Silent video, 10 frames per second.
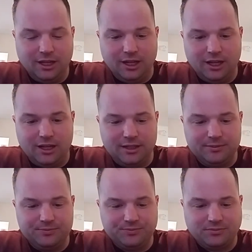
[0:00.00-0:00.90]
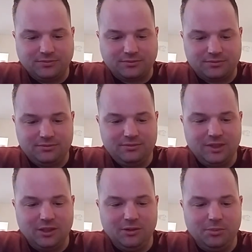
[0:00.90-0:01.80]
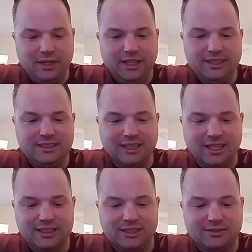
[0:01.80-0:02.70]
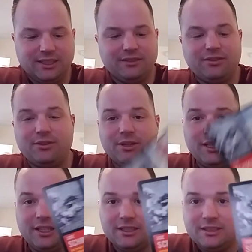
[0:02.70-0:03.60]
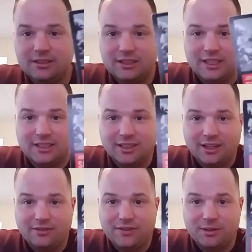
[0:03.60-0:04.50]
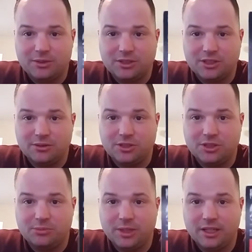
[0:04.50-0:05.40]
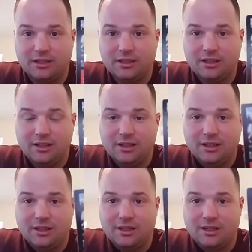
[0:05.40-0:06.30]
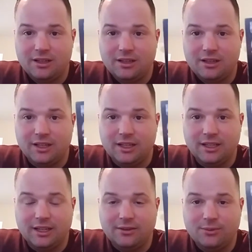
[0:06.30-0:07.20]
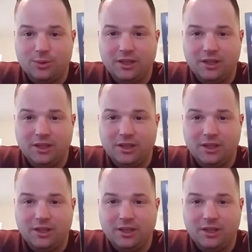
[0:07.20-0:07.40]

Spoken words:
But he signed 3 of 3, and that's Hall of Famer Joe Schmidt. And one